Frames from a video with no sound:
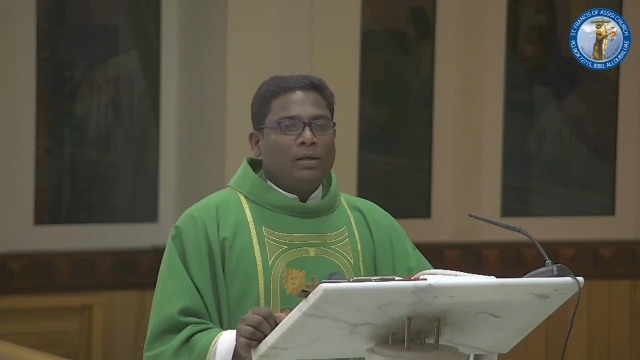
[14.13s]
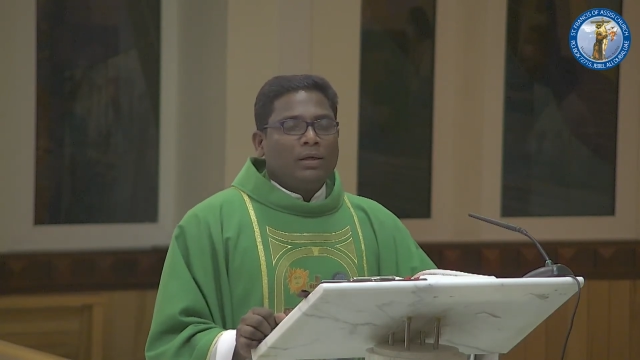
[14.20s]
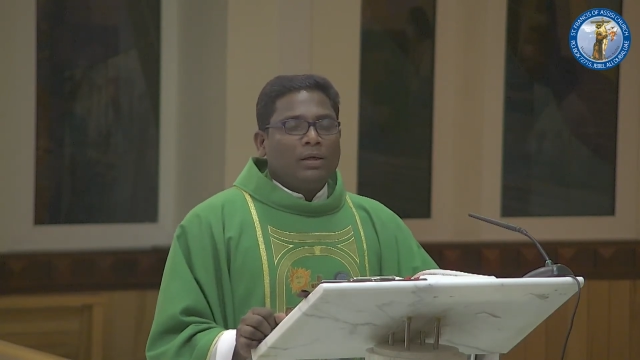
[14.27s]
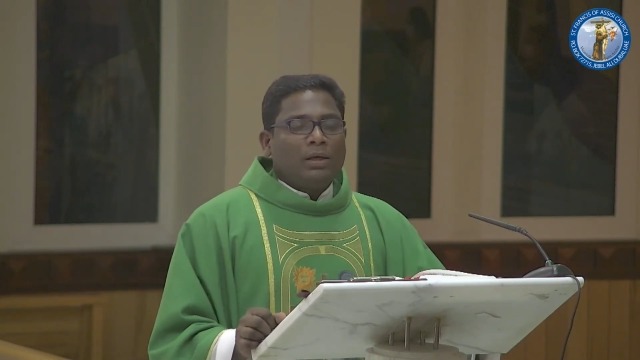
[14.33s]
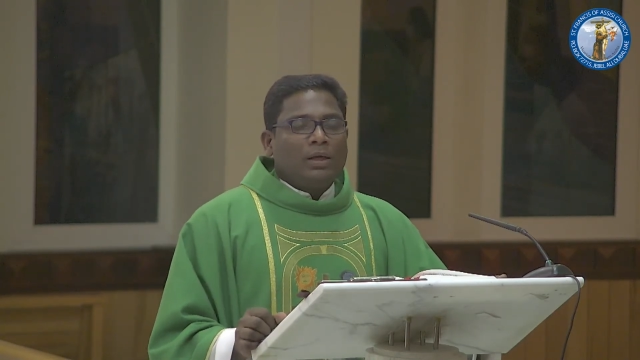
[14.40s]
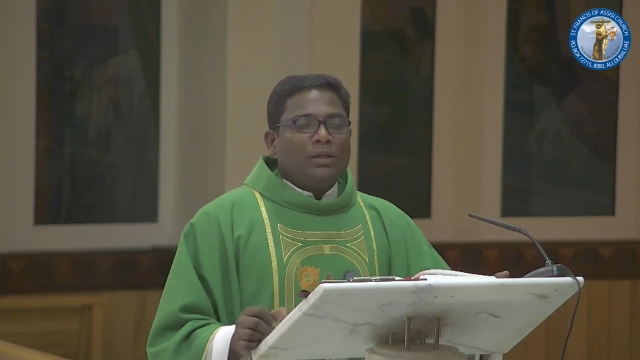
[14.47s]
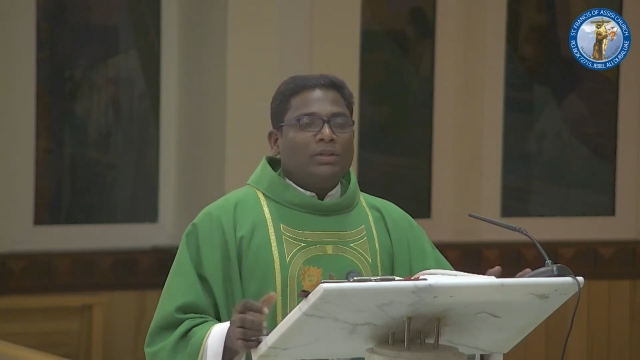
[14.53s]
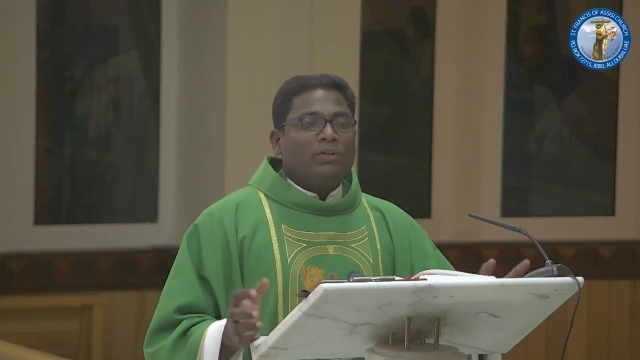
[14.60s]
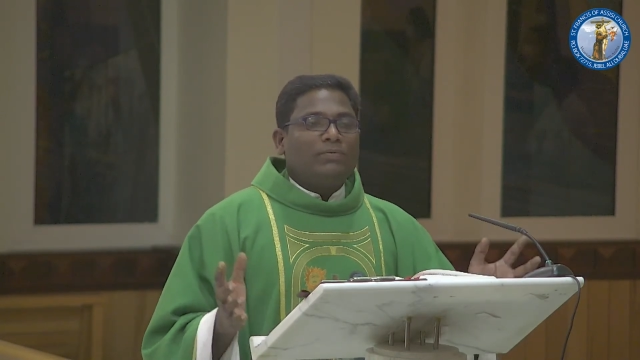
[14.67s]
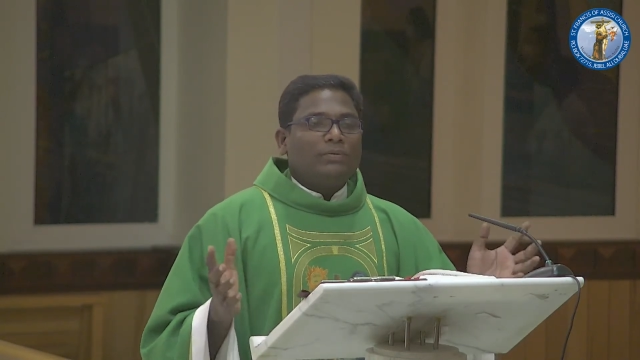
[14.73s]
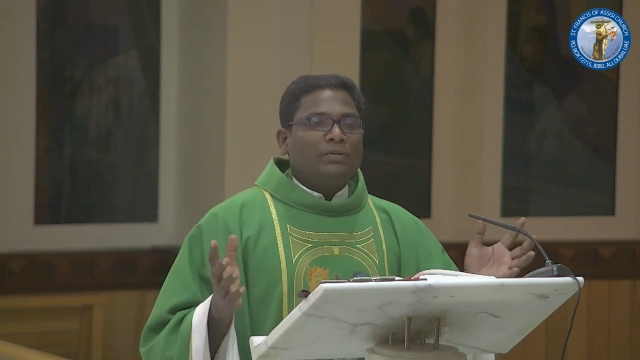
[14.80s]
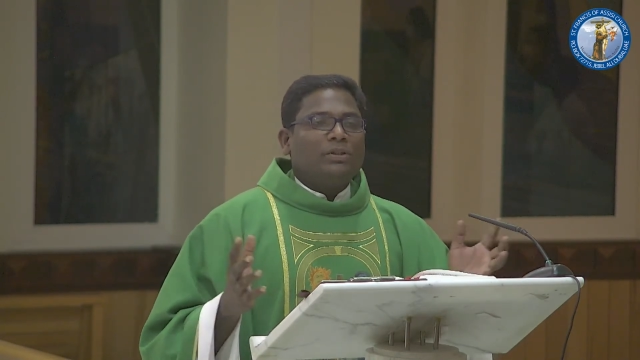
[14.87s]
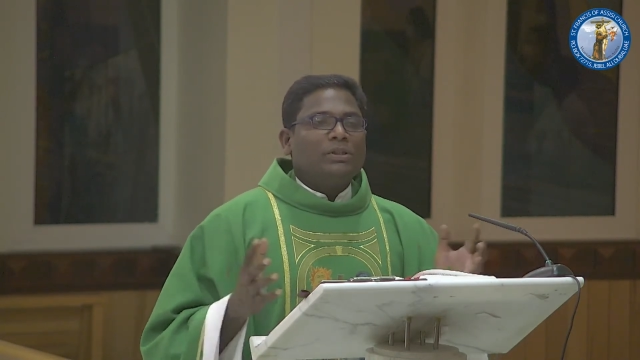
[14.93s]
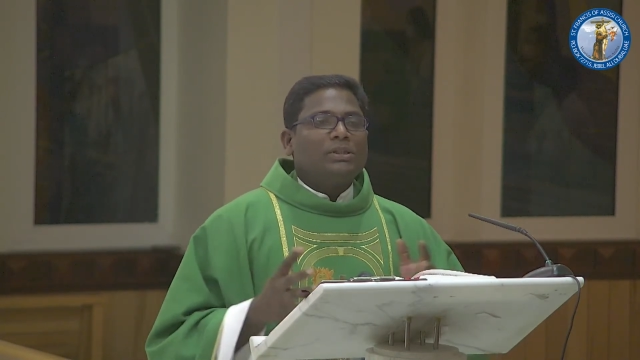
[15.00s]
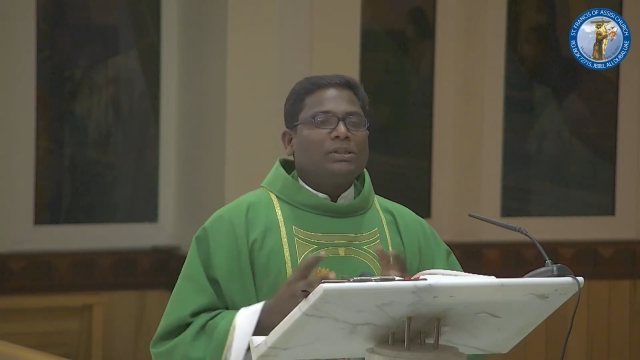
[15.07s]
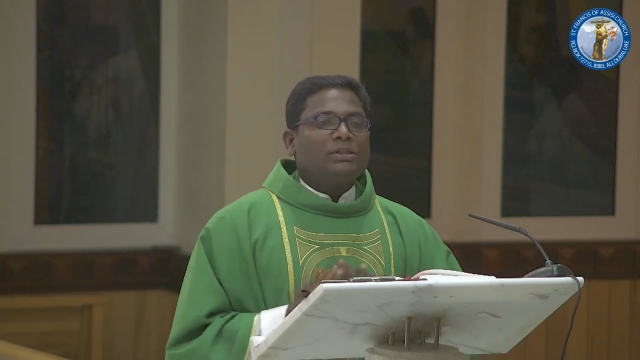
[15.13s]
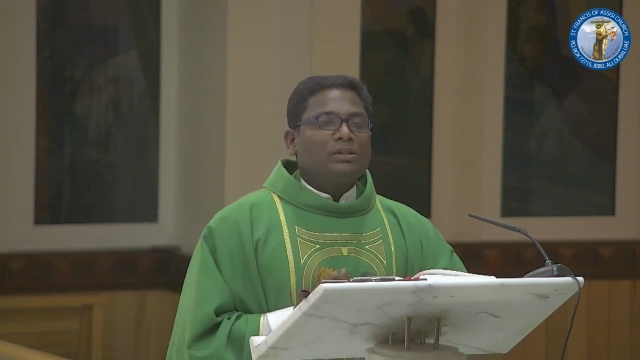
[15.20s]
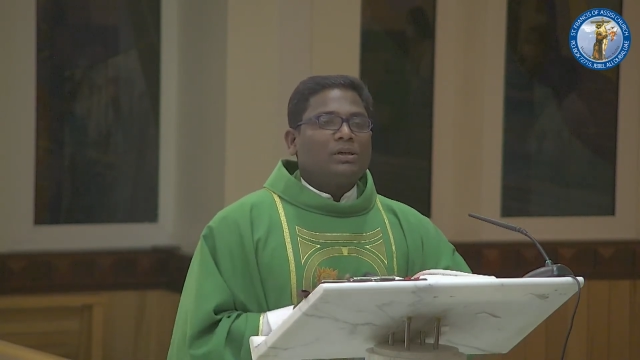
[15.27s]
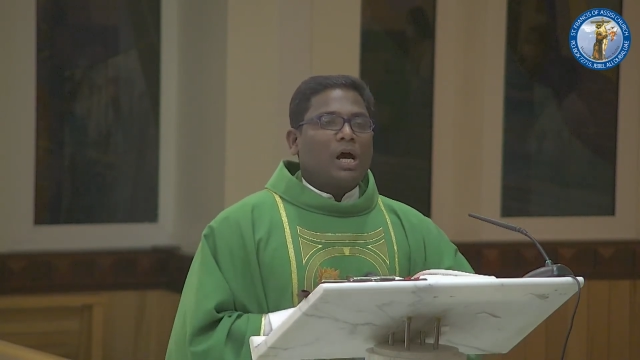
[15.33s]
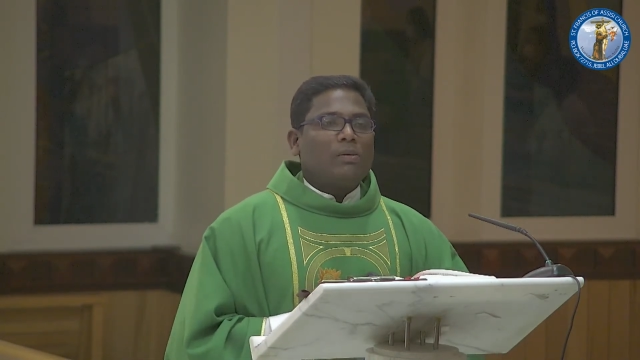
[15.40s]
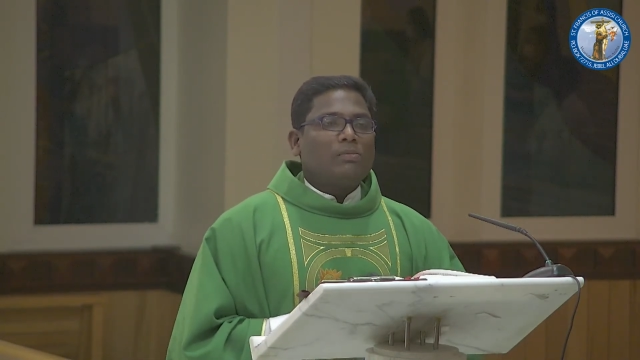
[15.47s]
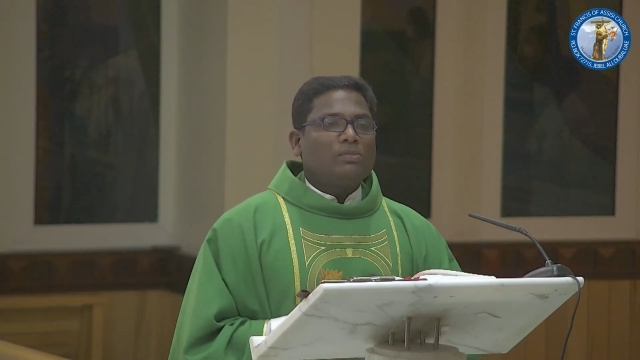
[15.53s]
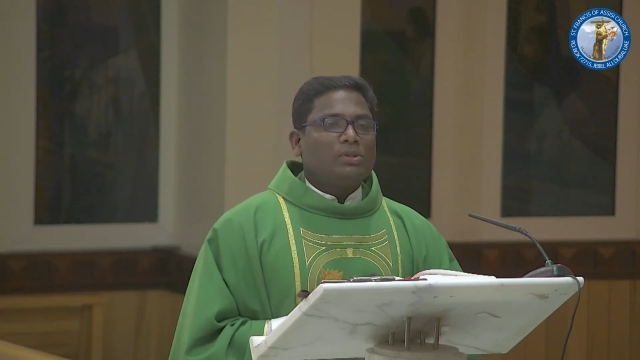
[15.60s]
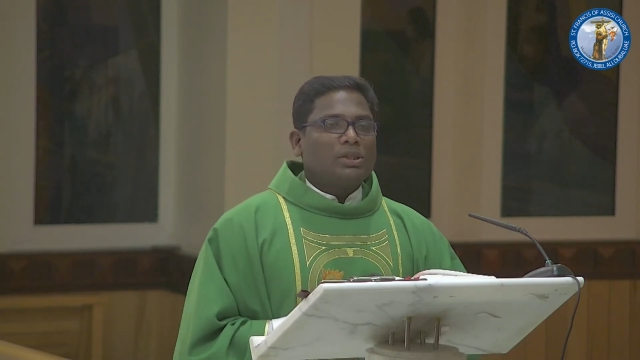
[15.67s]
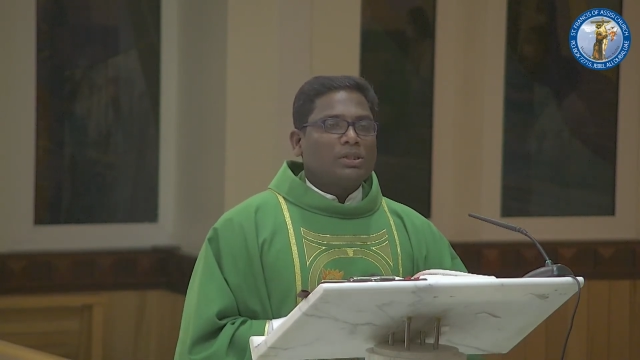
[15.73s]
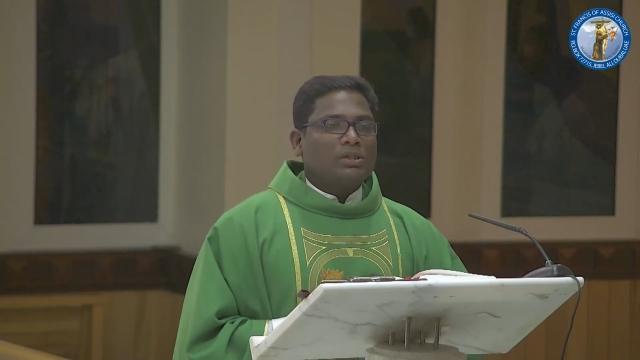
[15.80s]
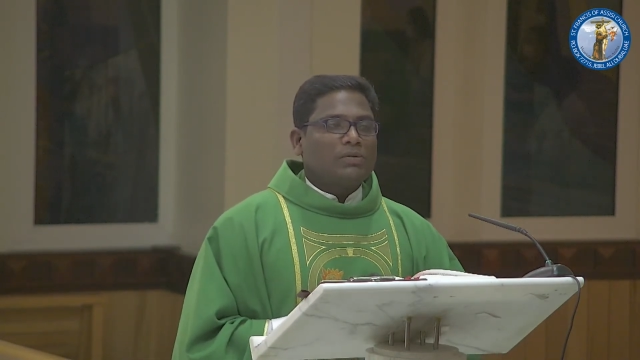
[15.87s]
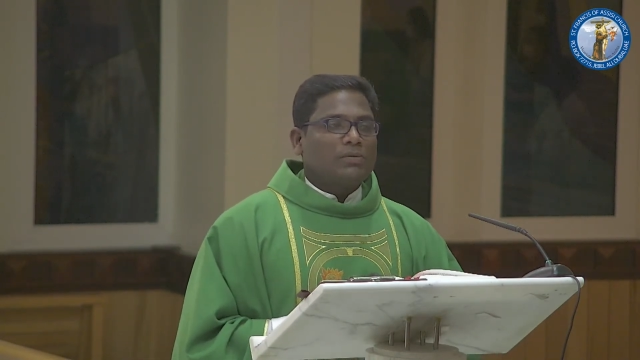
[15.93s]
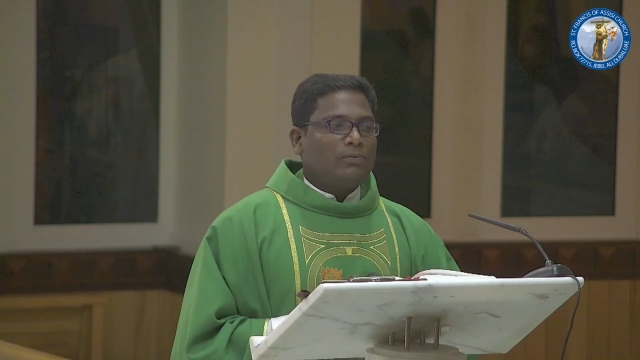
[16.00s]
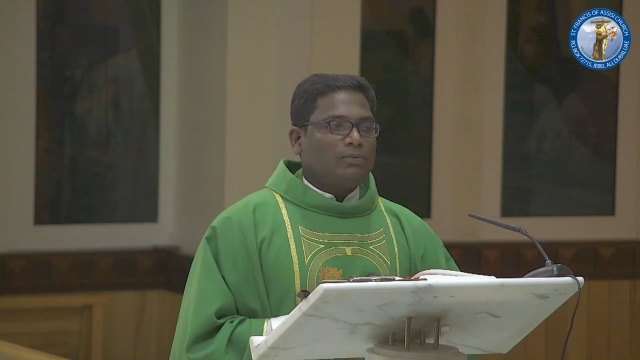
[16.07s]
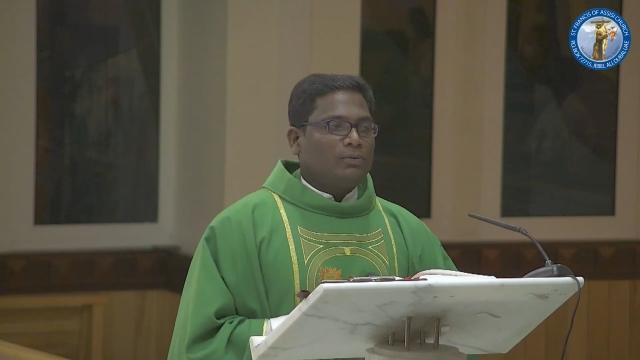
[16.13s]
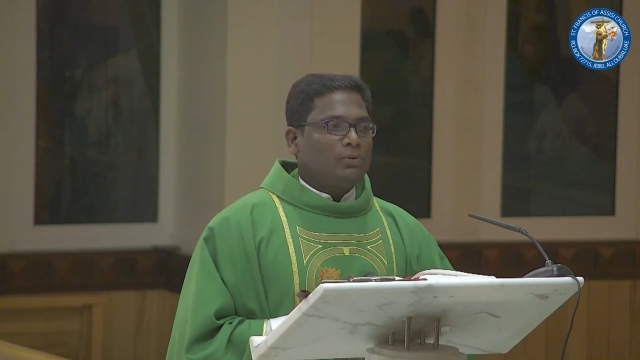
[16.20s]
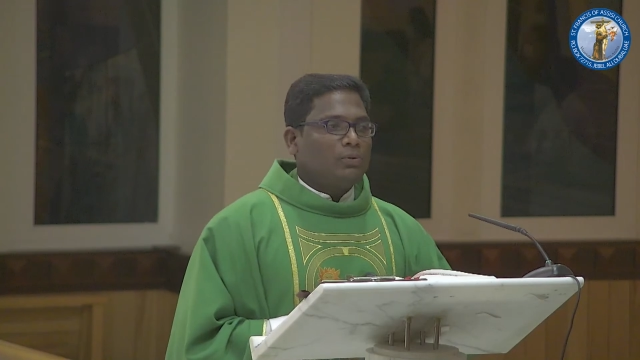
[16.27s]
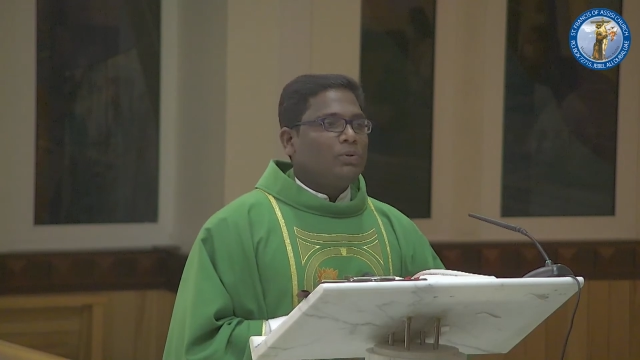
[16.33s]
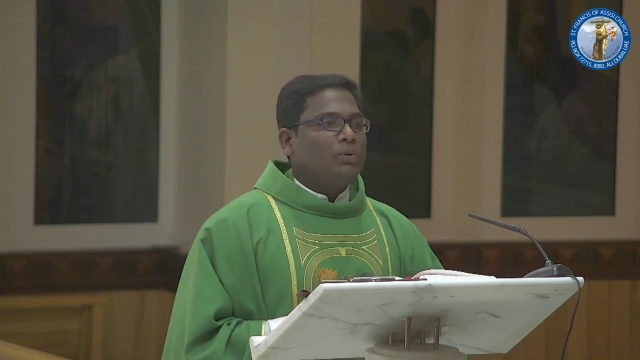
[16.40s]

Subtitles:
The first comes food,